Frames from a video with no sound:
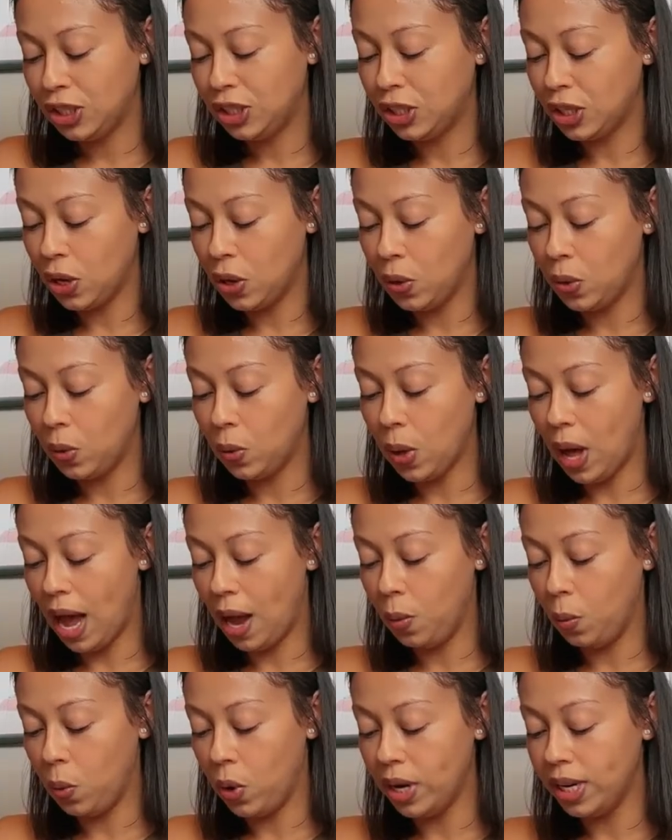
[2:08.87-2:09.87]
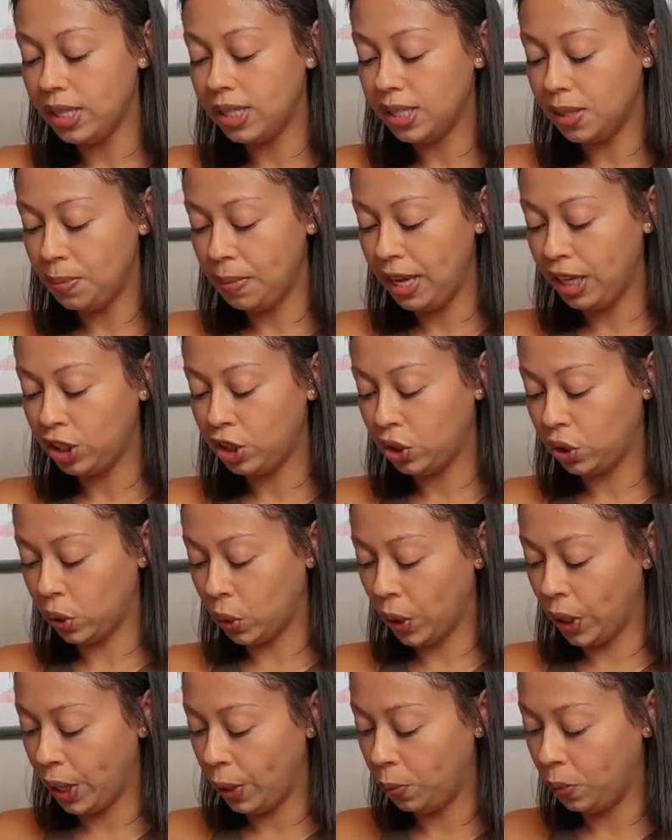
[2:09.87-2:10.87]
So I wanted to make
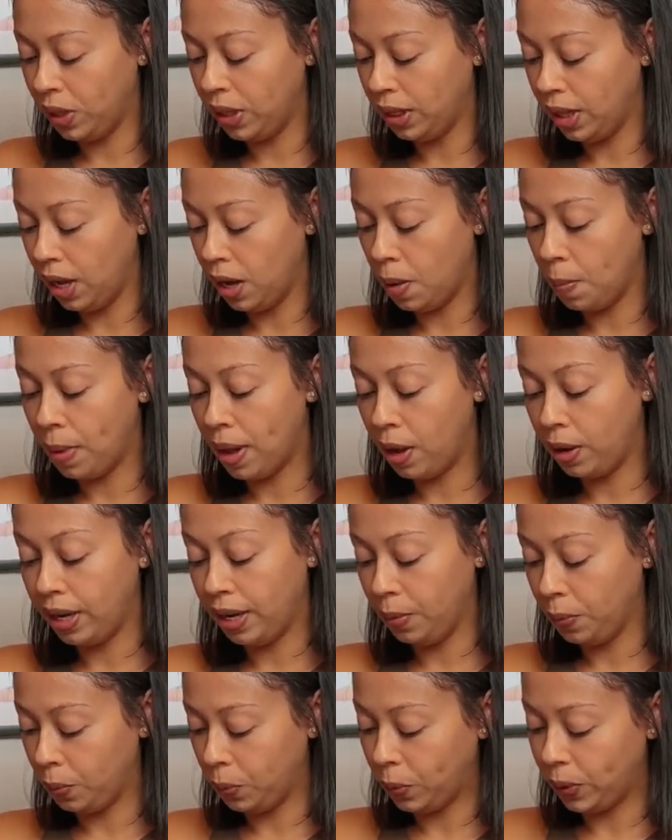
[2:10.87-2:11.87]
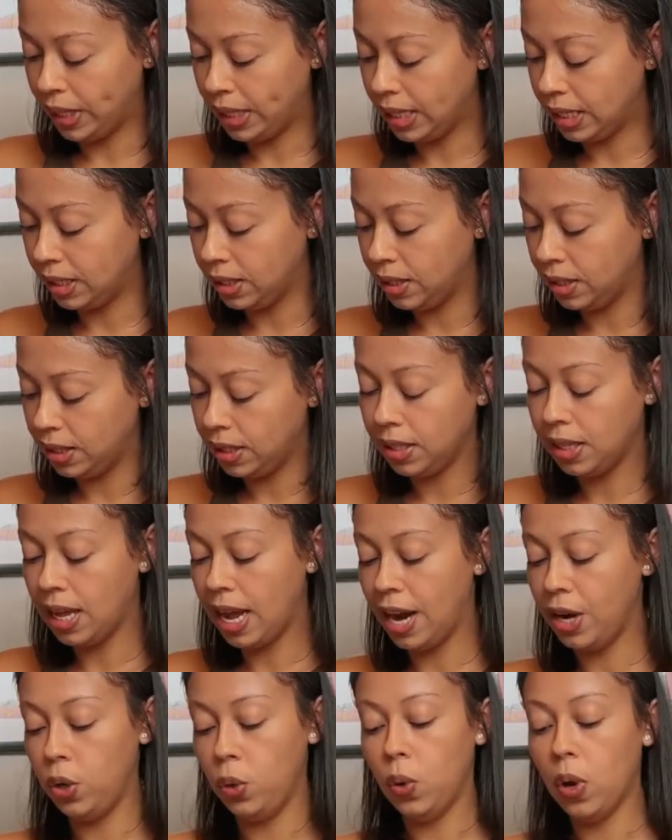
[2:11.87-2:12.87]
sure, one thing about it was
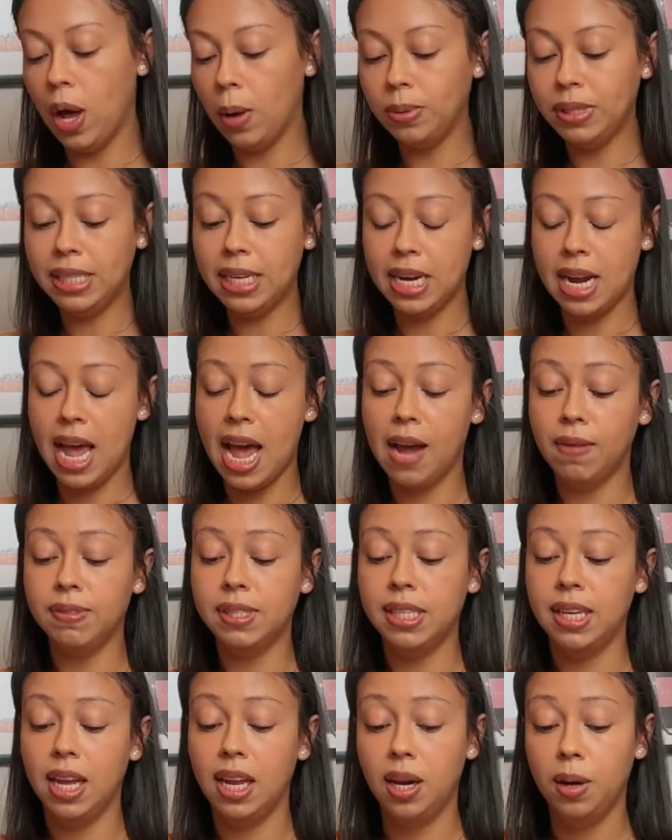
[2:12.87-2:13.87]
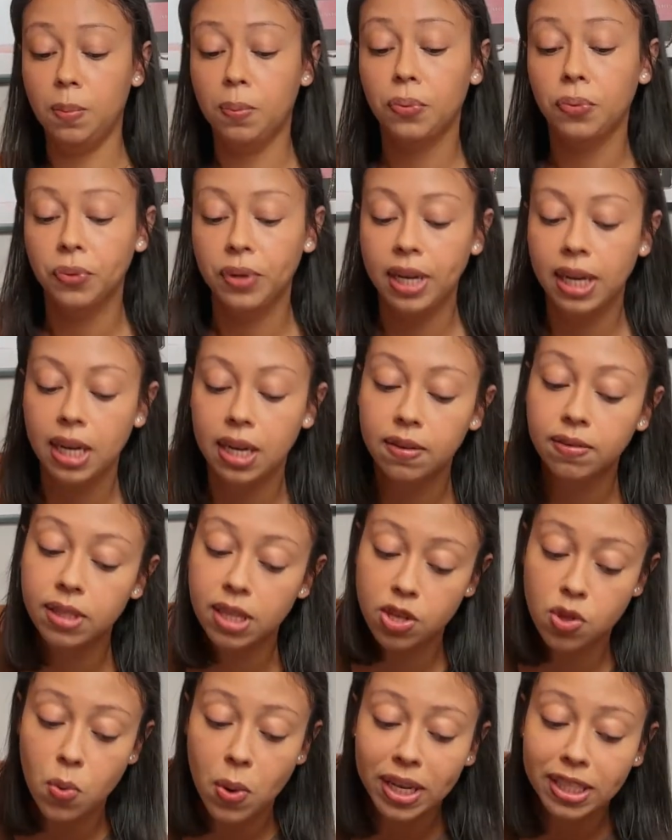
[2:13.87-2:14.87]
I knew I was gonna have to get it pre-loved,
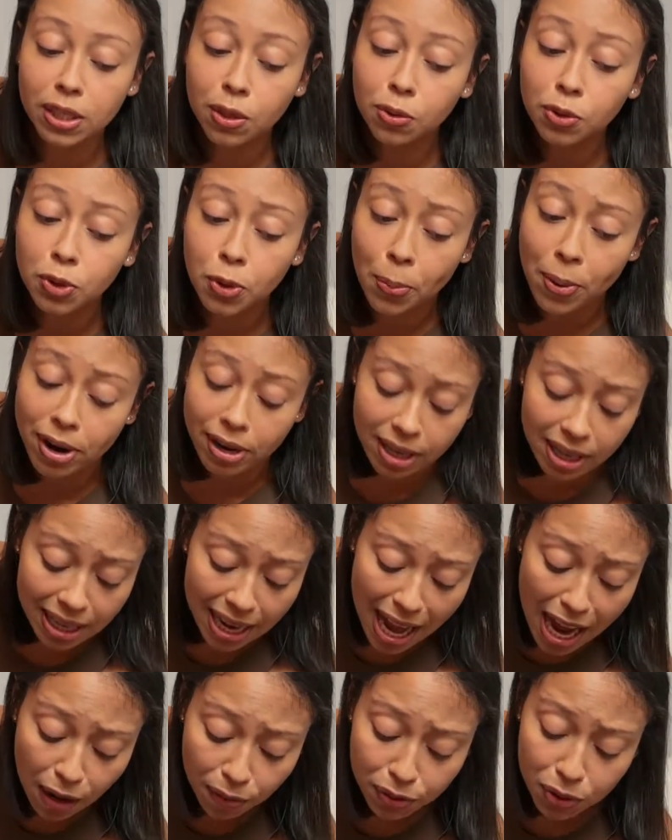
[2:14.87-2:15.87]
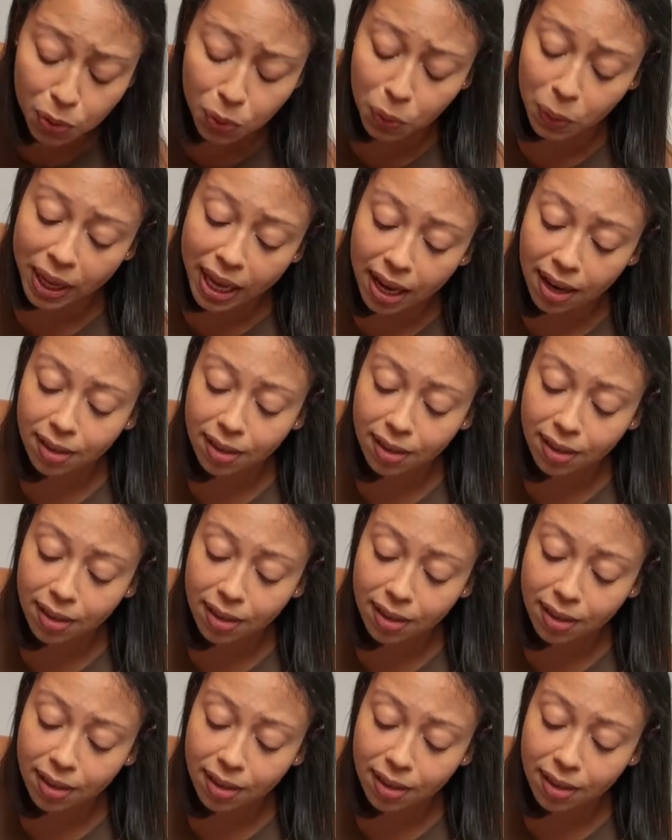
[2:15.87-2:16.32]
otherwise I was probably gonna have to wait